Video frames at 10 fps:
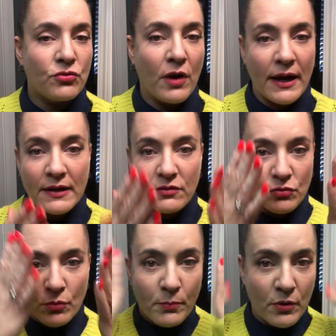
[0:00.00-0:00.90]
trying
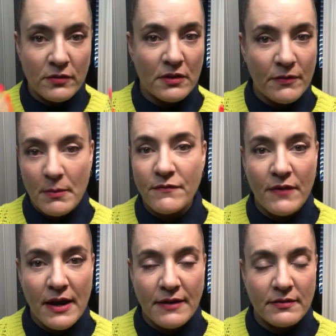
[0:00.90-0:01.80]
to put stuff on my
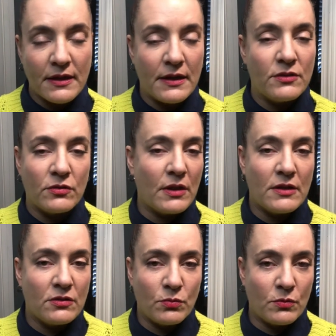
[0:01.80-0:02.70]
face, and it
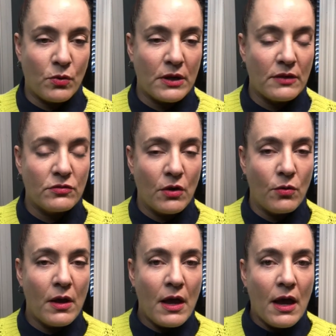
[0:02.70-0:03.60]
just wasn't working. So
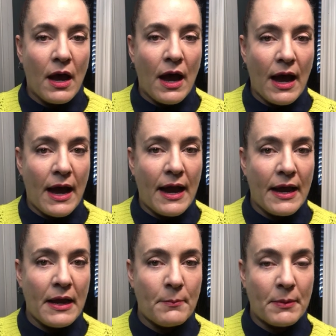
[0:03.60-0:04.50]

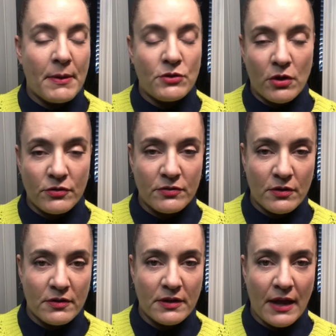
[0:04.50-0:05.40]
when my daughter
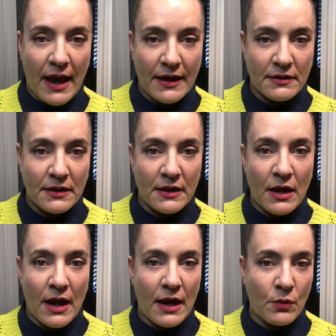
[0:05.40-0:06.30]
started to get acne,
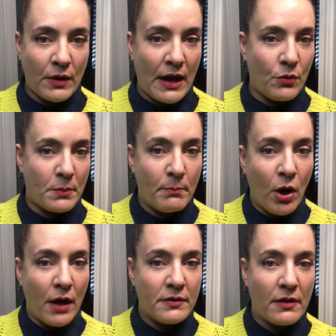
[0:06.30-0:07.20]
I went out and
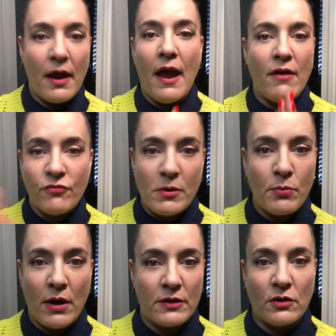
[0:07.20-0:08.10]
bought every
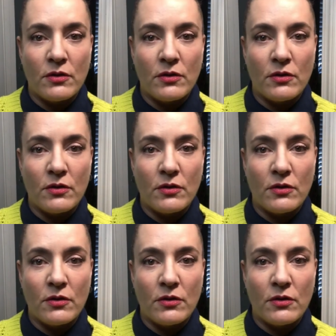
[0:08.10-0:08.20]
product under